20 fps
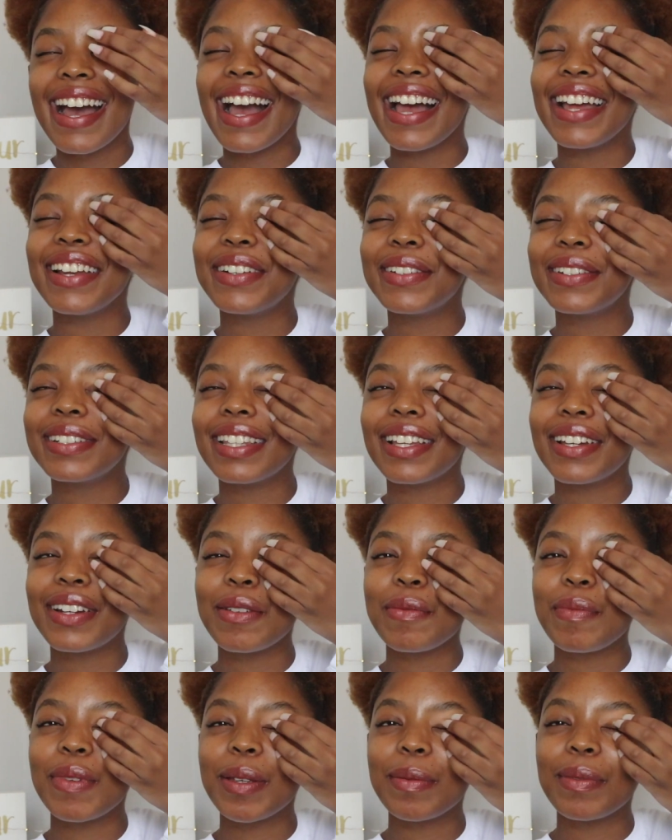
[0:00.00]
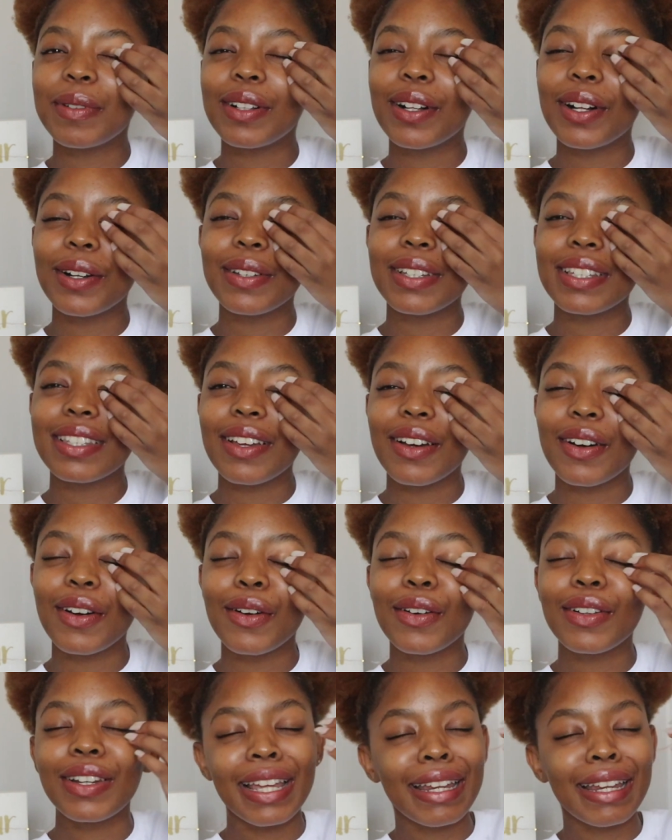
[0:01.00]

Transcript: I know a lot of people always go,